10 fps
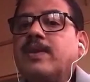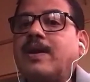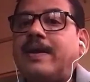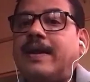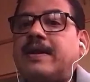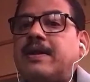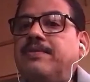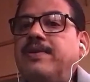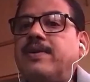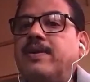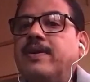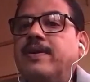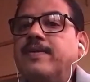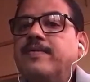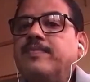connectivity,
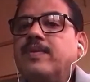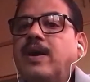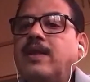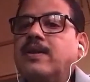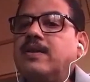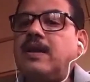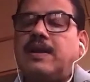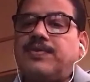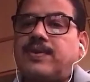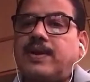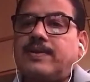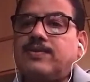and then the lifestyle.